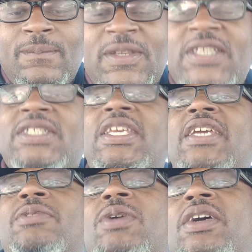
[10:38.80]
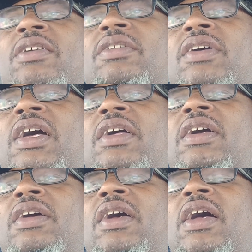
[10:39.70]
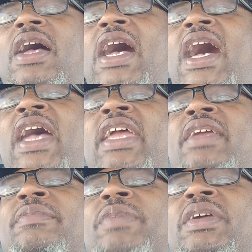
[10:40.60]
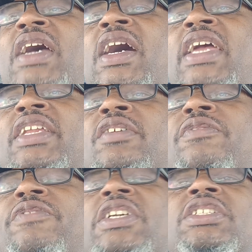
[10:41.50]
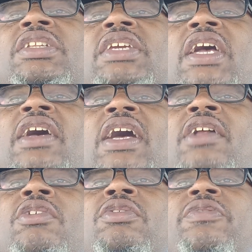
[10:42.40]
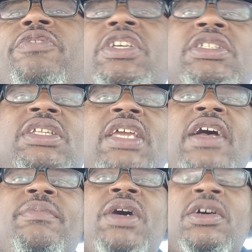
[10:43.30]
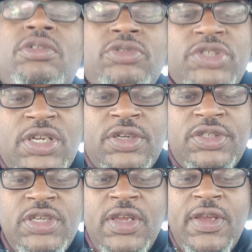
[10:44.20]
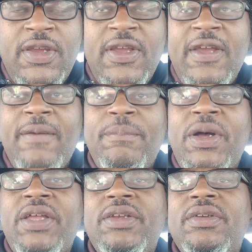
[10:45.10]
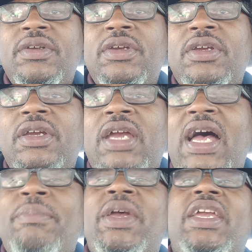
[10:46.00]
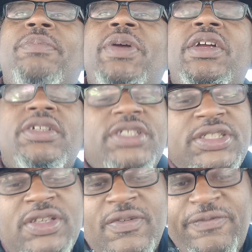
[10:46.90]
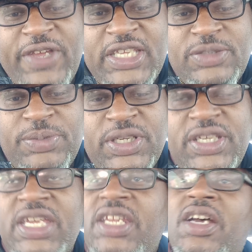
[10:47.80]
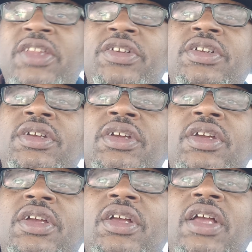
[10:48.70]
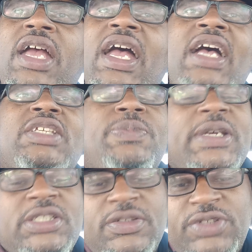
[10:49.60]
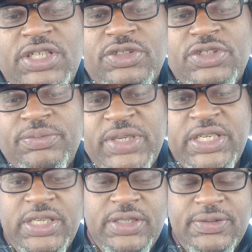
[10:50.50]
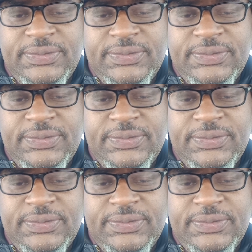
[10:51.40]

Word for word: He say, well, I ain't been, I ain't officially, I, I don't officially have my own church, but I make appearances on Facebook and other aspects of social media.